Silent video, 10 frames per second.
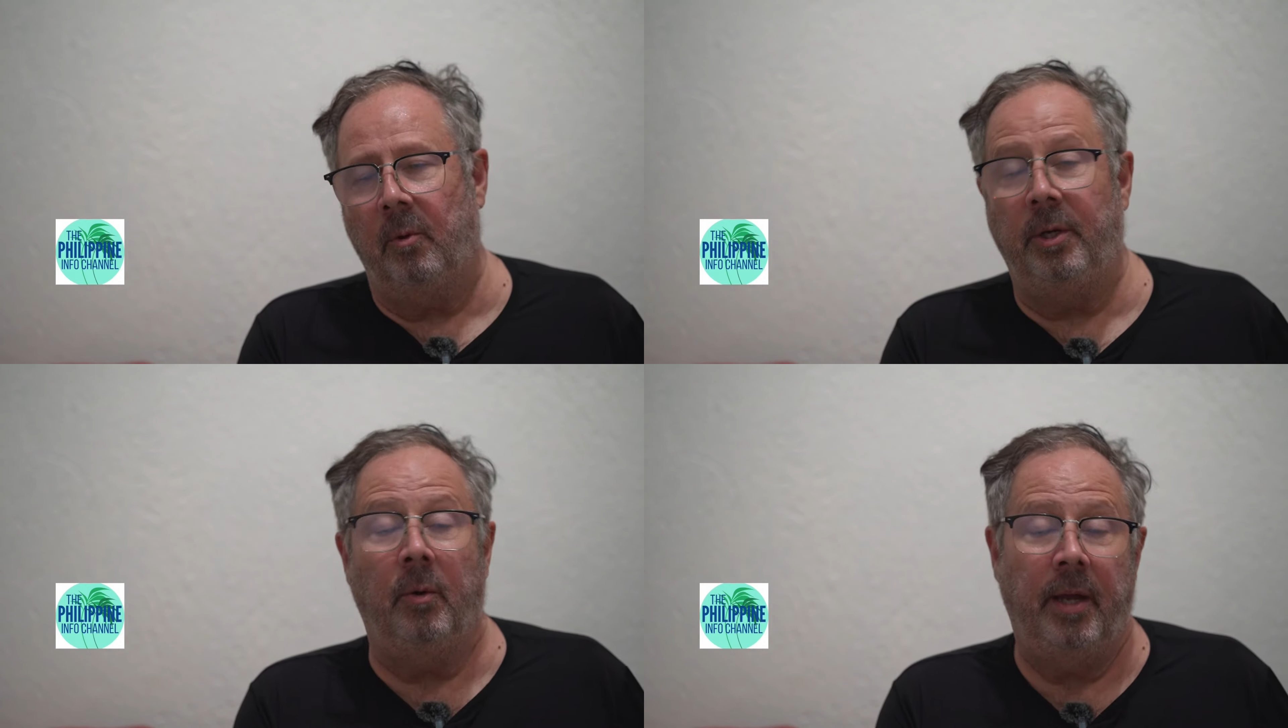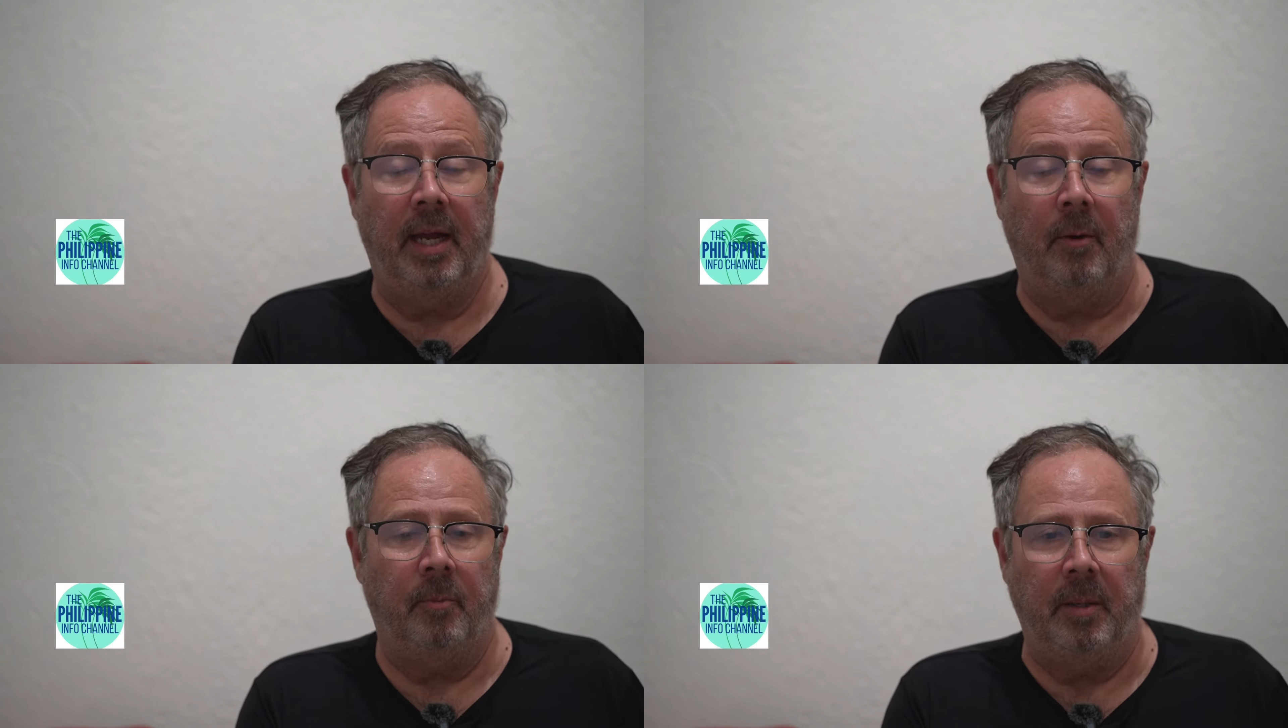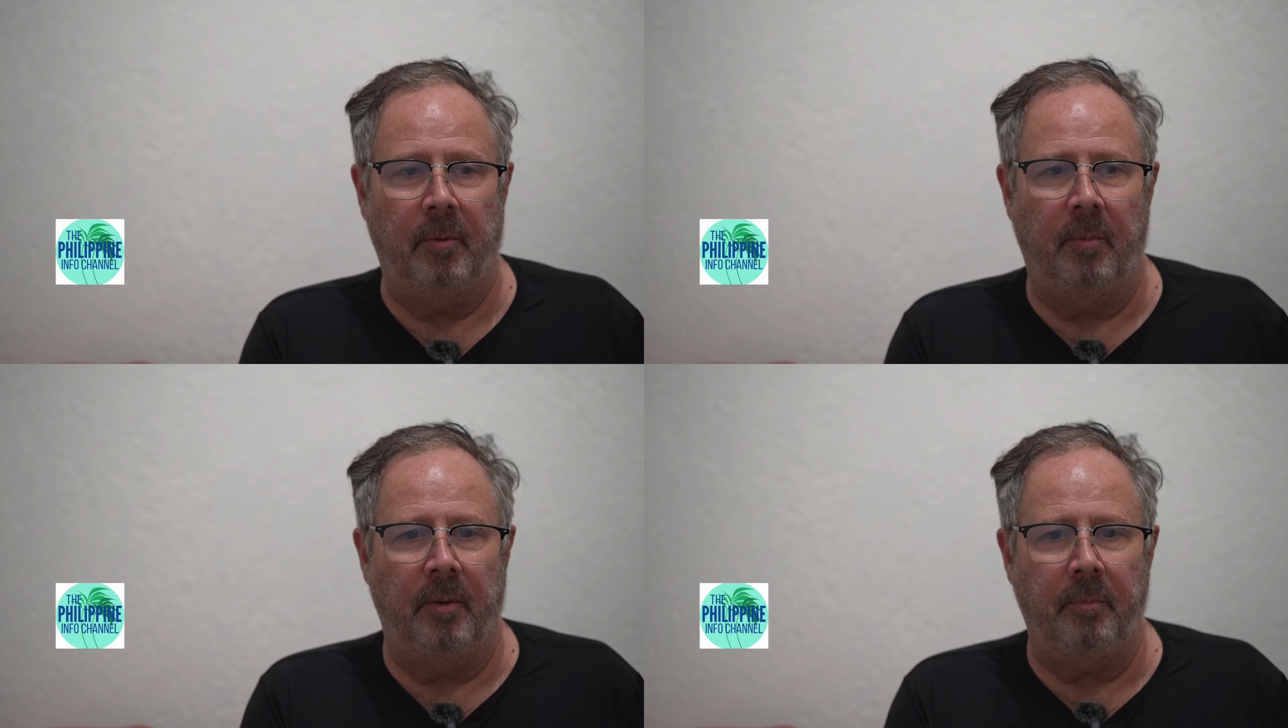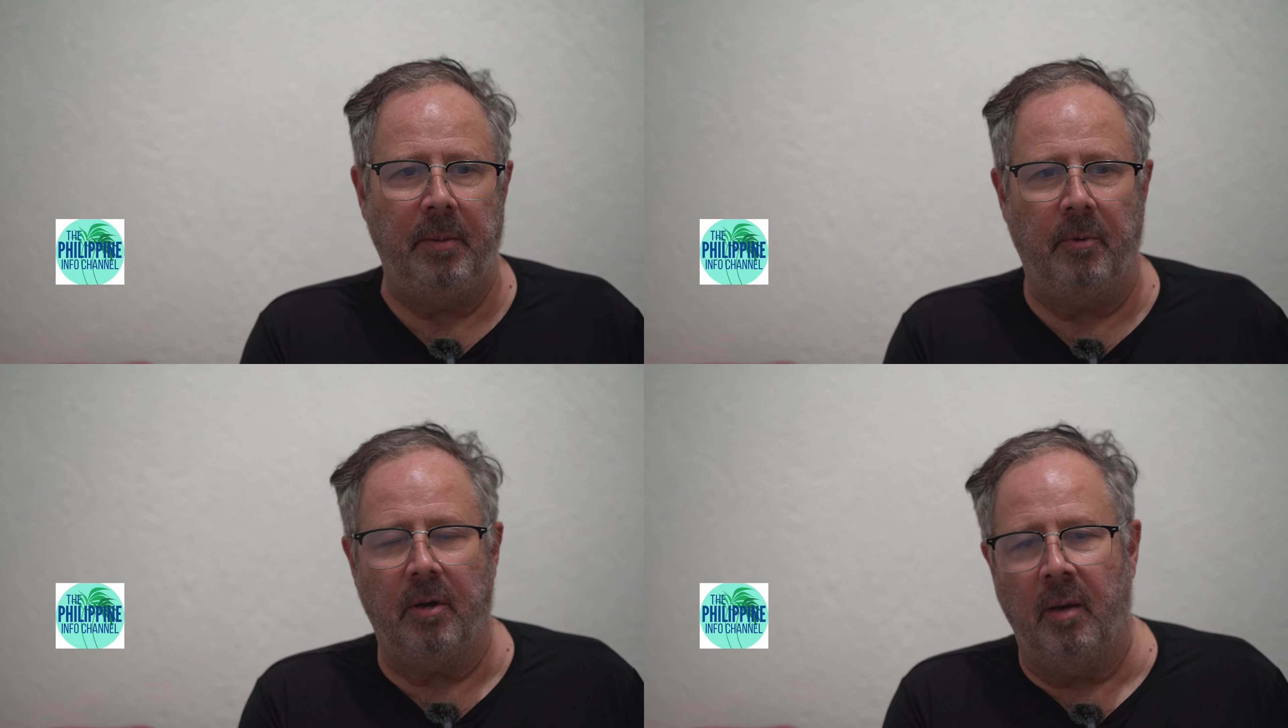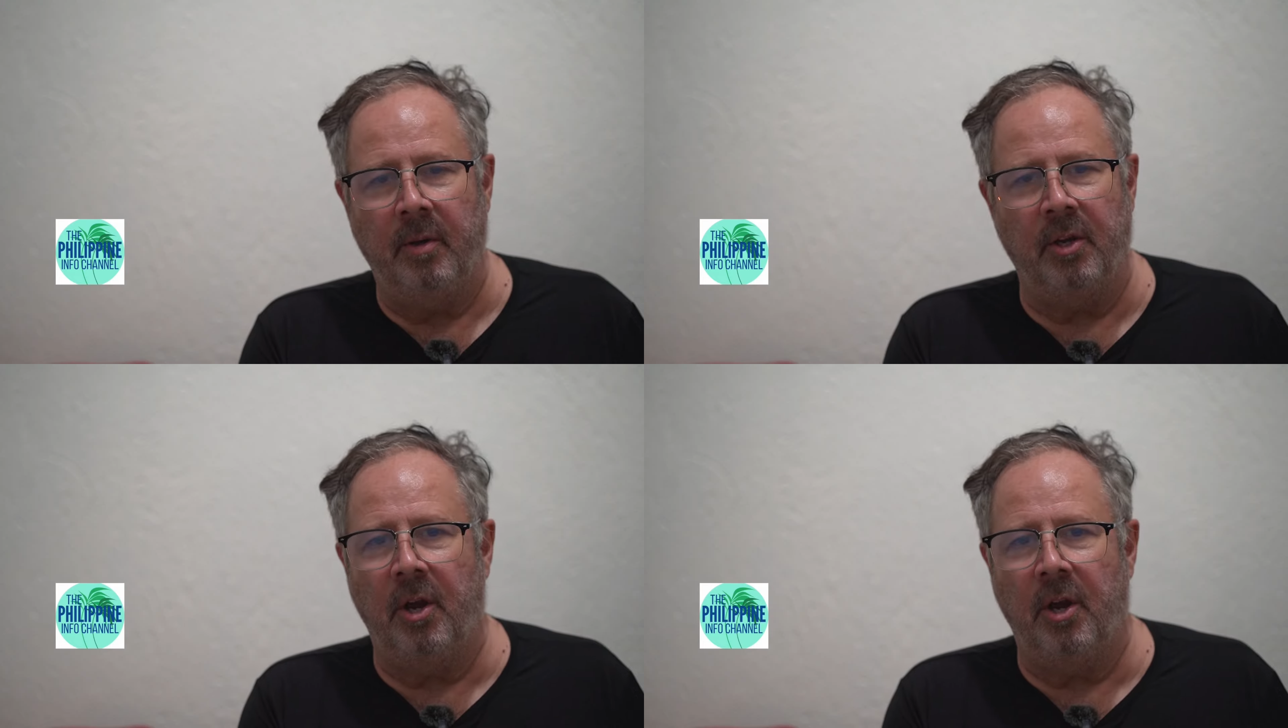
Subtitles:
or you don't hang out with people, but people come and